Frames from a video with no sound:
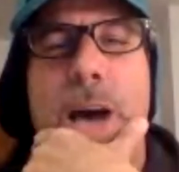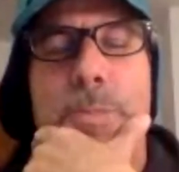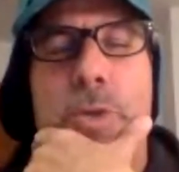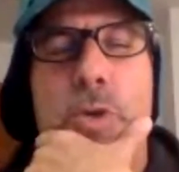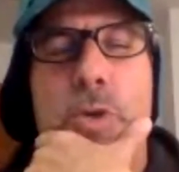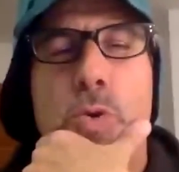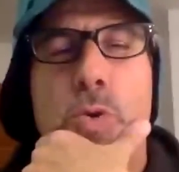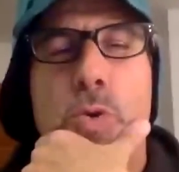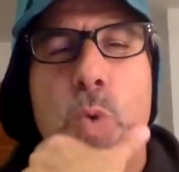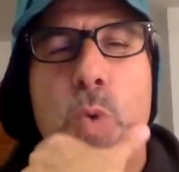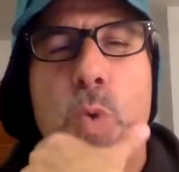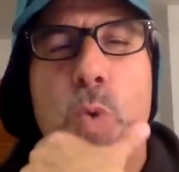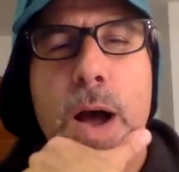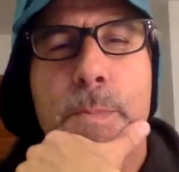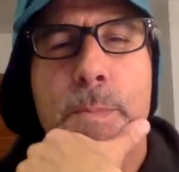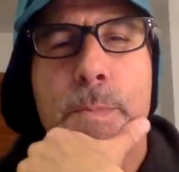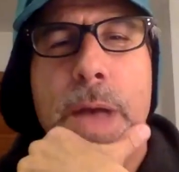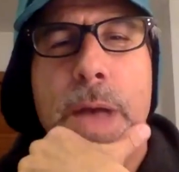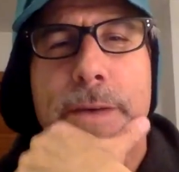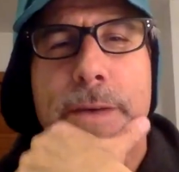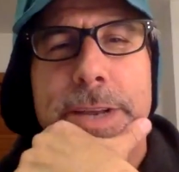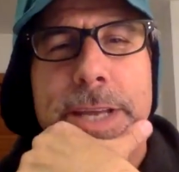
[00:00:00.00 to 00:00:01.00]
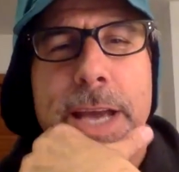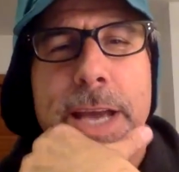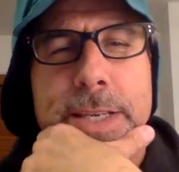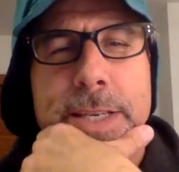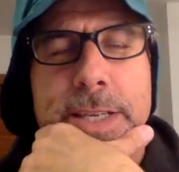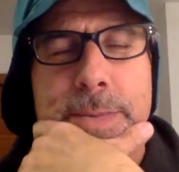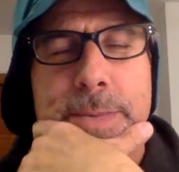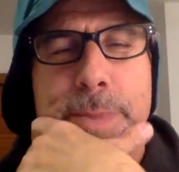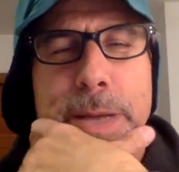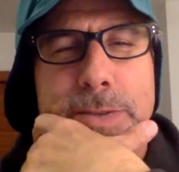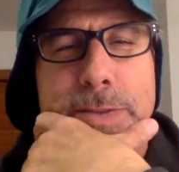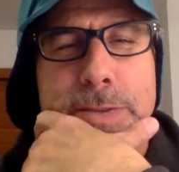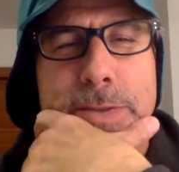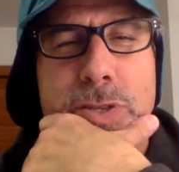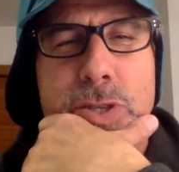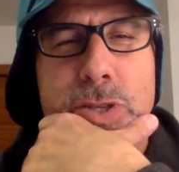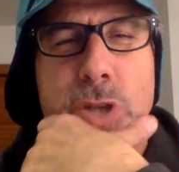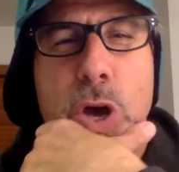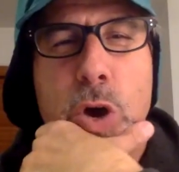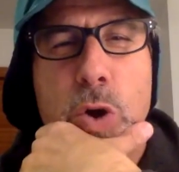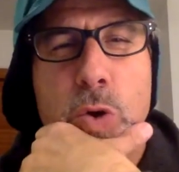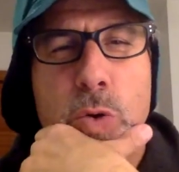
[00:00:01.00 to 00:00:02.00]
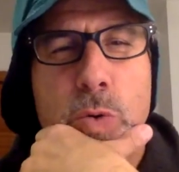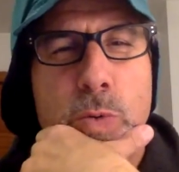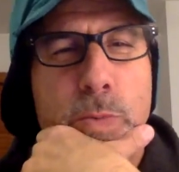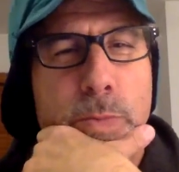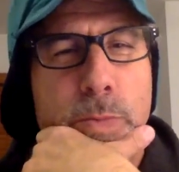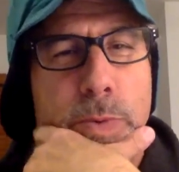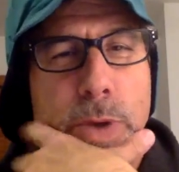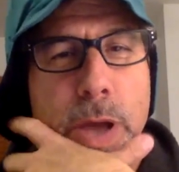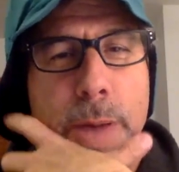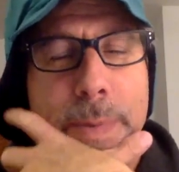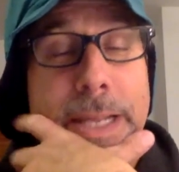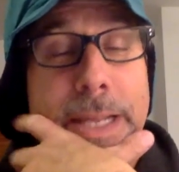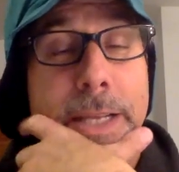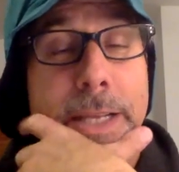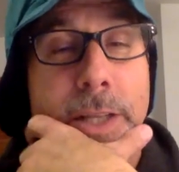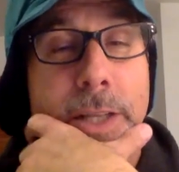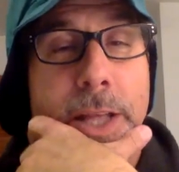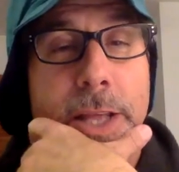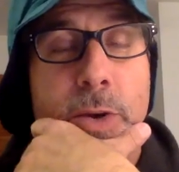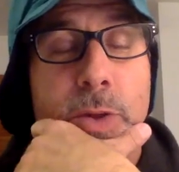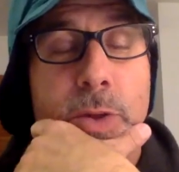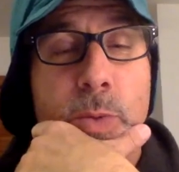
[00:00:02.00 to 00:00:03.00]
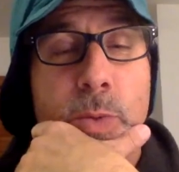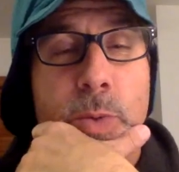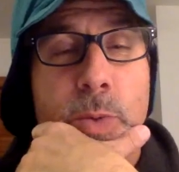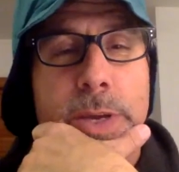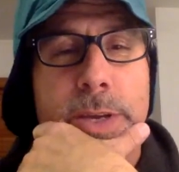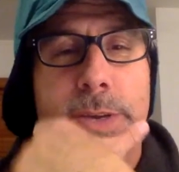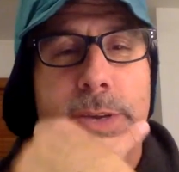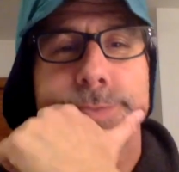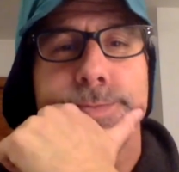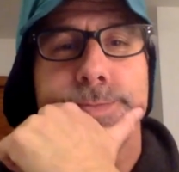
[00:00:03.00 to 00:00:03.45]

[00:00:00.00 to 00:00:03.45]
do you have any idea about snow coming in later in the week?